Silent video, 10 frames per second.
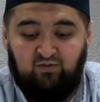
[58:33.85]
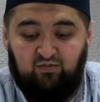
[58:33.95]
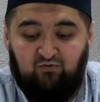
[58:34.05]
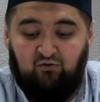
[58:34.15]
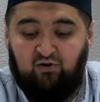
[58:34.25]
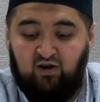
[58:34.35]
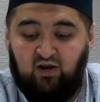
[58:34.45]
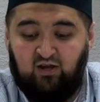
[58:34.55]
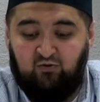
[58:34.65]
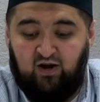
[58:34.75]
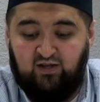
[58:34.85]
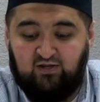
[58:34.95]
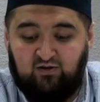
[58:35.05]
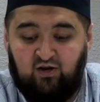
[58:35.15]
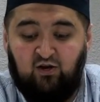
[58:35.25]
Before you
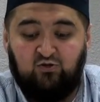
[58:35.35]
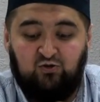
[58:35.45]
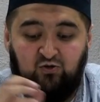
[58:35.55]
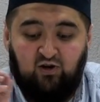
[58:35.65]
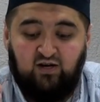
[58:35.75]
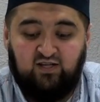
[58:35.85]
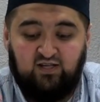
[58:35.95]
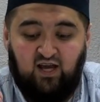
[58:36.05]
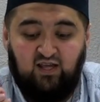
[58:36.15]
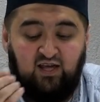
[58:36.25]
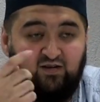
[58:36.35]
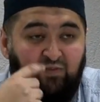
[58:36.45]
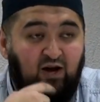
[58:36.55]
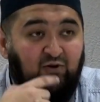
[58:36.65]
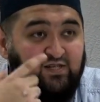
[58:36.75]
answer. So do not say that
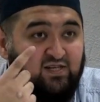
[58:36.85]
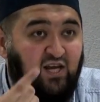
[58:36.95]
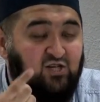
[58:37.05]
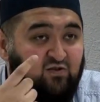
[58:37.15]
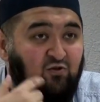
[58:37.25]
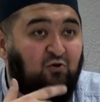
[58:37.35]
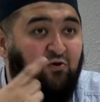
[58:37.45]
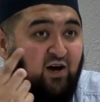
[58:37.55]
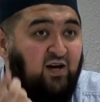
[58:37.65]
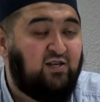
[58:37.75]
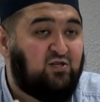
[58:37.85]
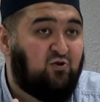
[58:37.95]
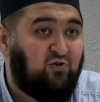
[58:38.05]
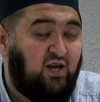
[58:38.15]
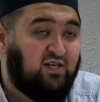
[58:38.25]
my recitation of the Quran is
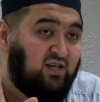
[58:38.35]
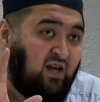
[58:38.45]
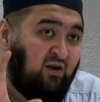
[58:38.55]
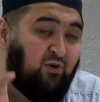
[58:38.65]
created,